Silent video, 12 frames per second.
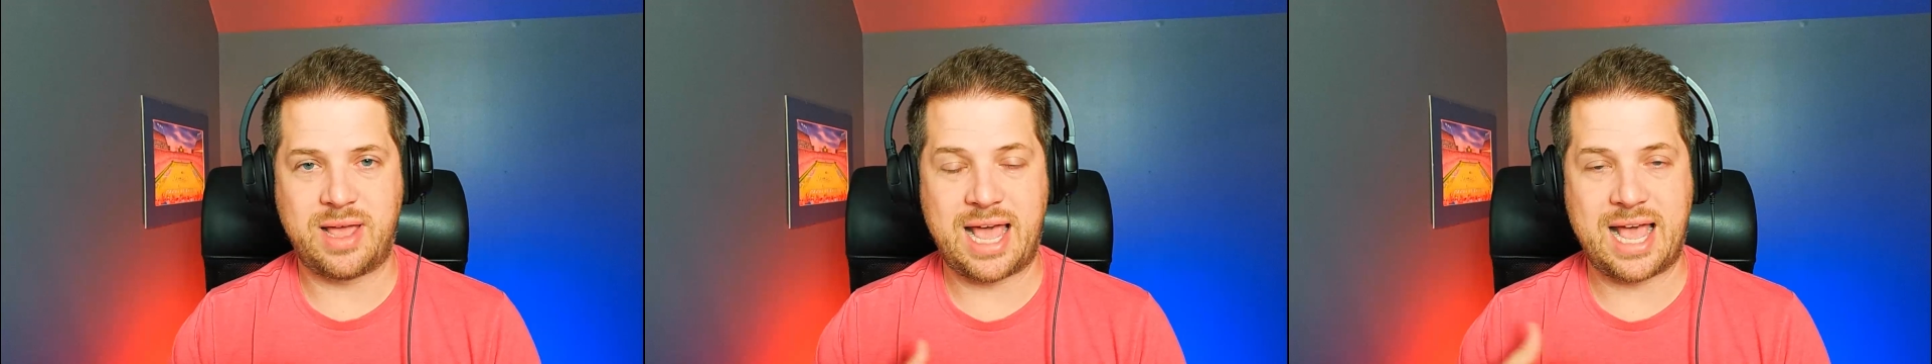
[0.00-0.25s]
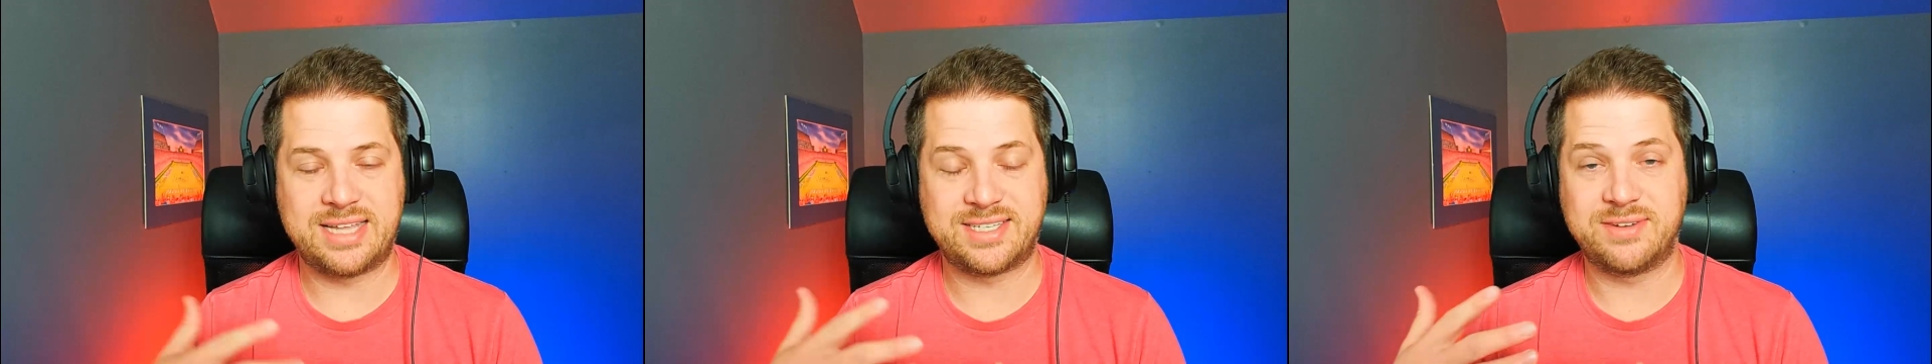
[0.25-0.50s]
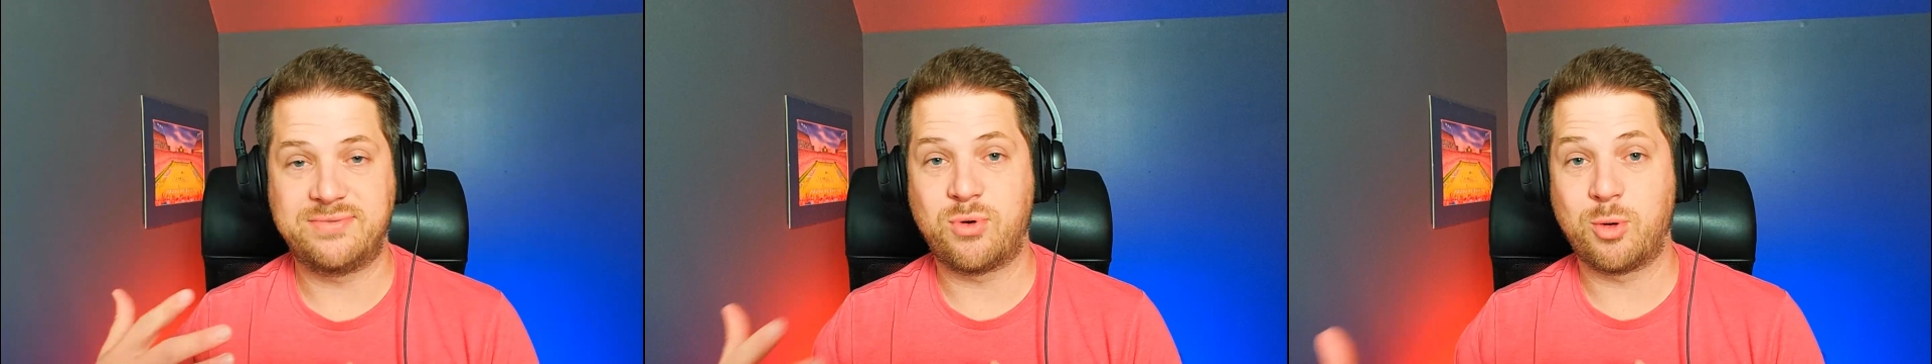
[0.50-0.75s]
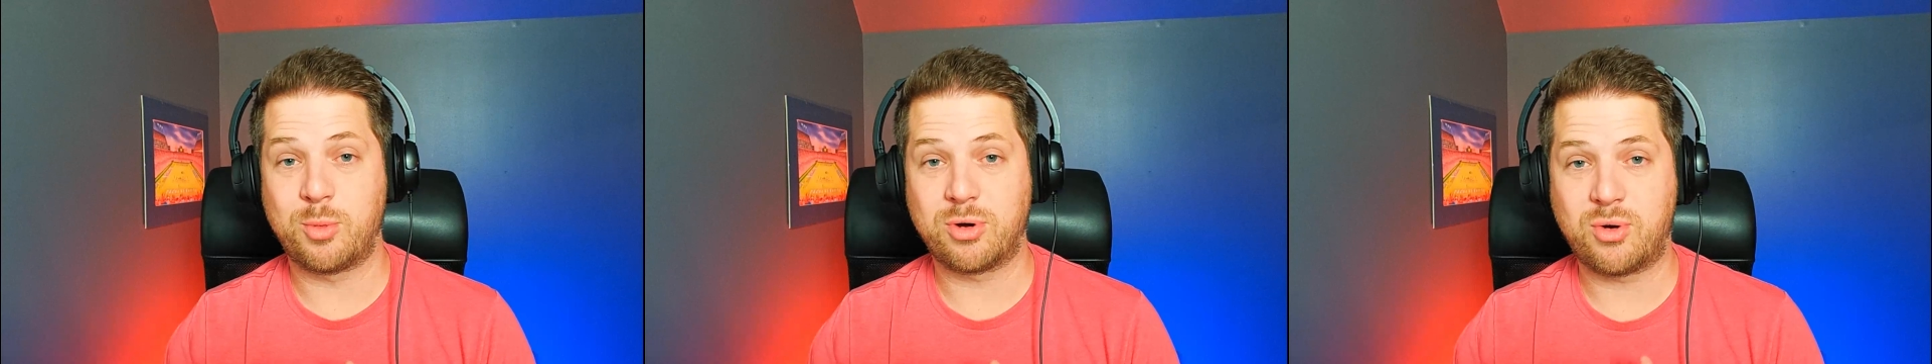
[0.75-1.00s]
as a
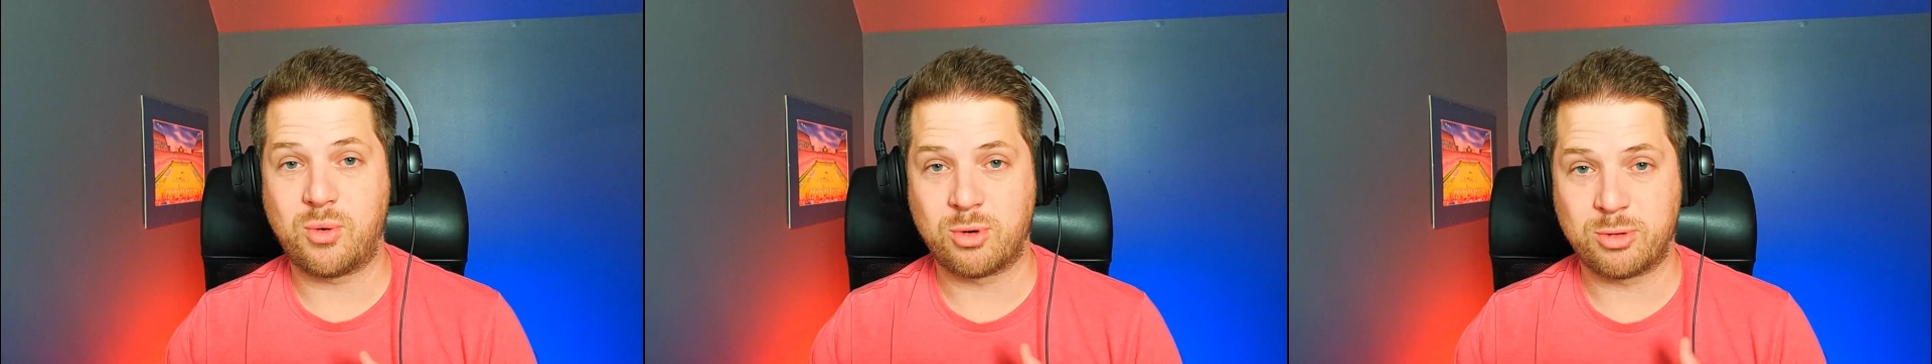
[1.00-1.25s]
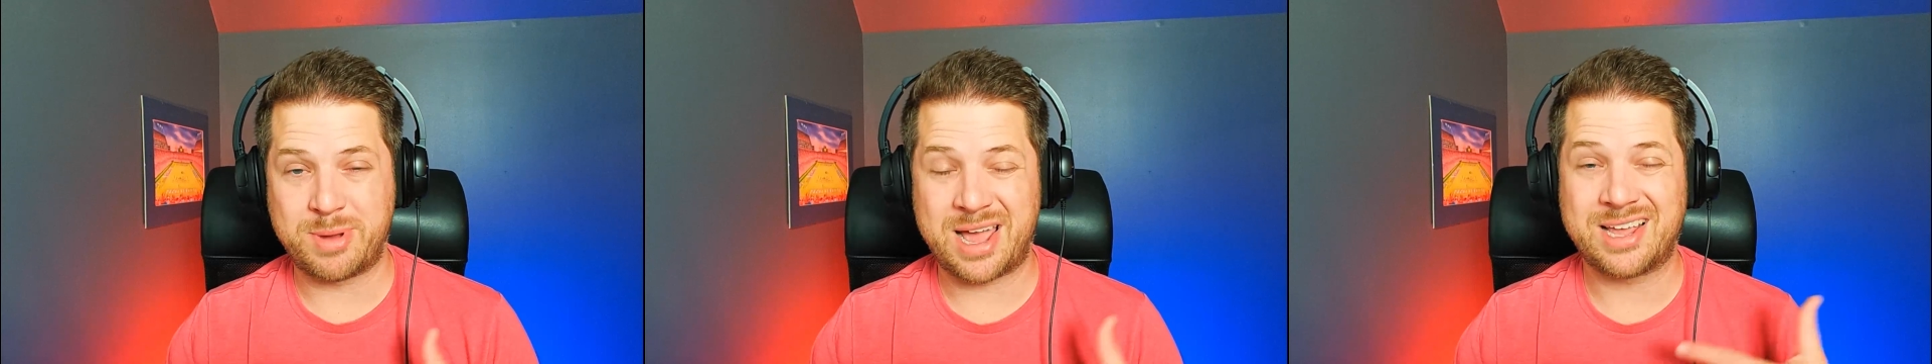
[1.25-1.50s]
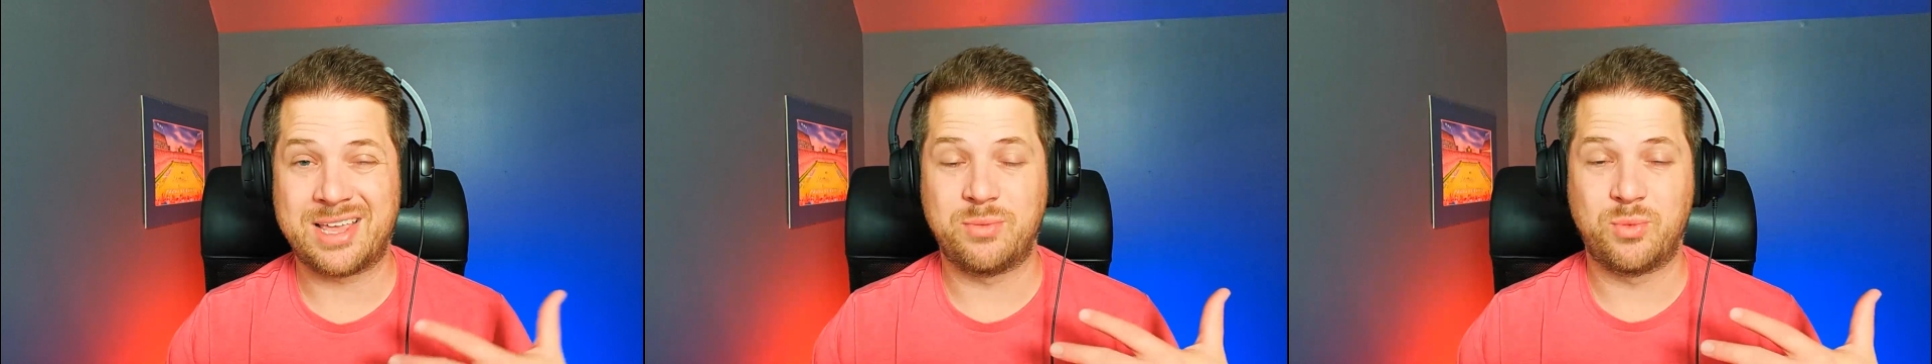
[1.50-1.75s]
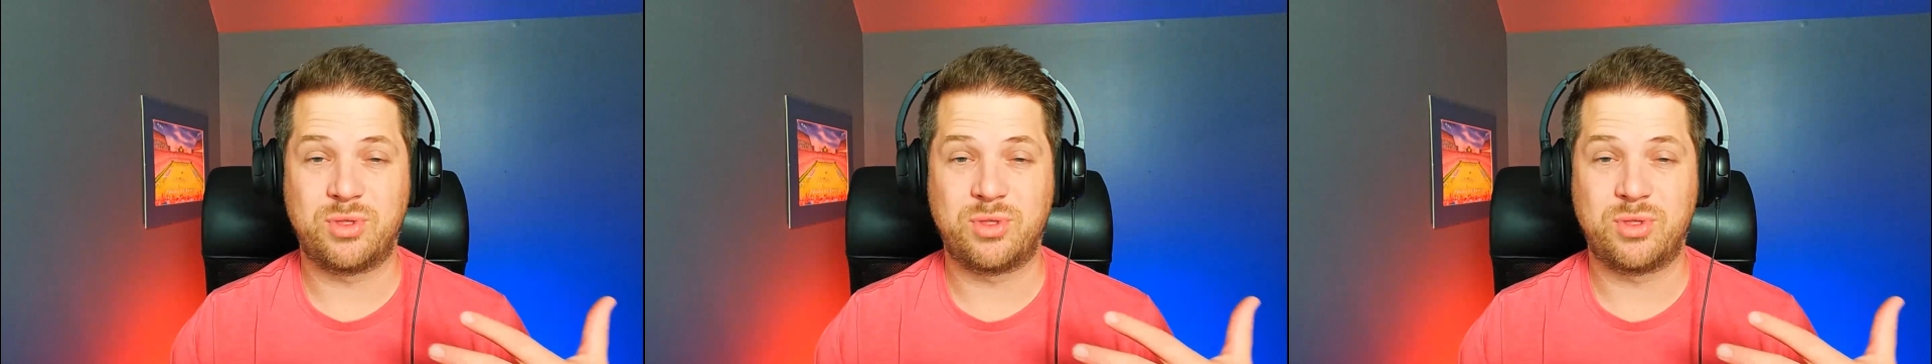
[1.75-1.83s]
former quarterback and